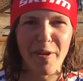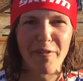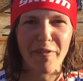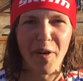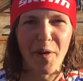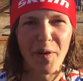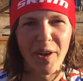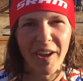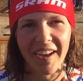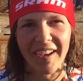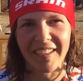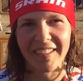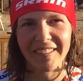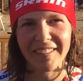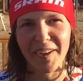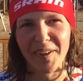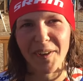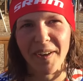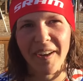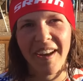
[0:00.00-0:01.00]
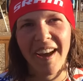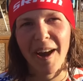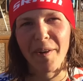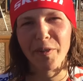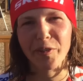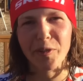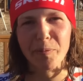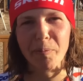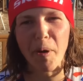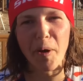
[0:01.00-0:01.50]
focus.
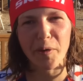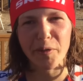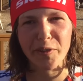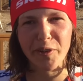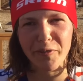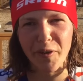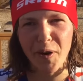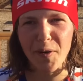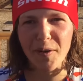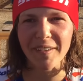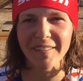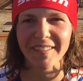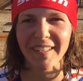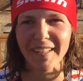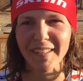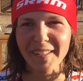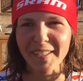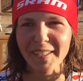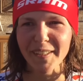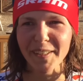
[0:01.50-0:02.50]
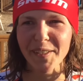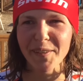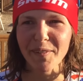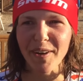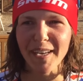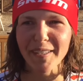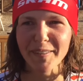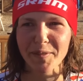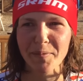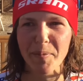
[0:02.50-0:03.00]
I was supposed to focus on the elite
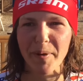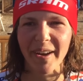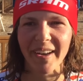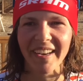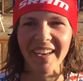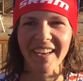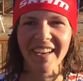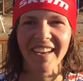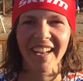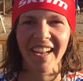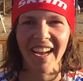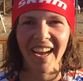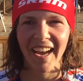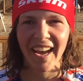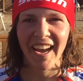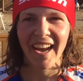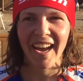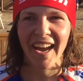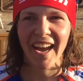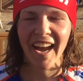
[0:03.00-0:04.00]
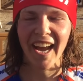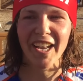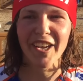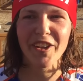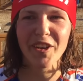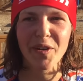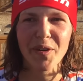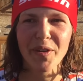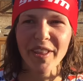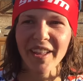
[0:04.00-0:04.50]
race, but I
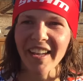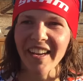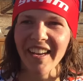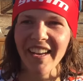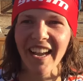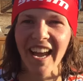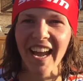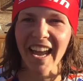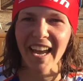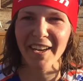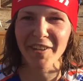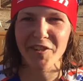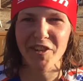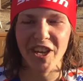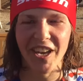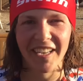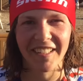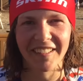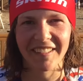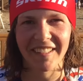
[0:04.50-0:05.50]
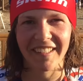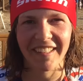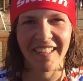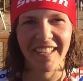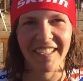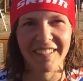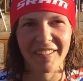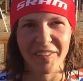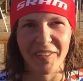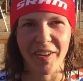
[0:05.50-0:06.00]
knew that I had a chance at
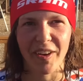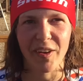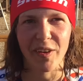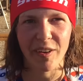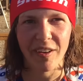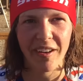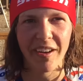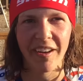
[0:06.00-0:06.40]
this, so